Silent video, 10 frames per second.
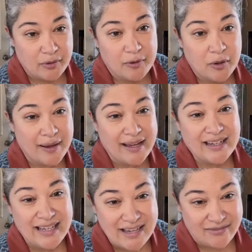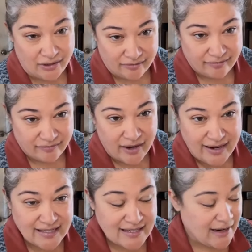You can make it even,
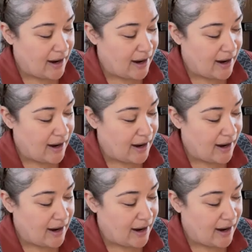right?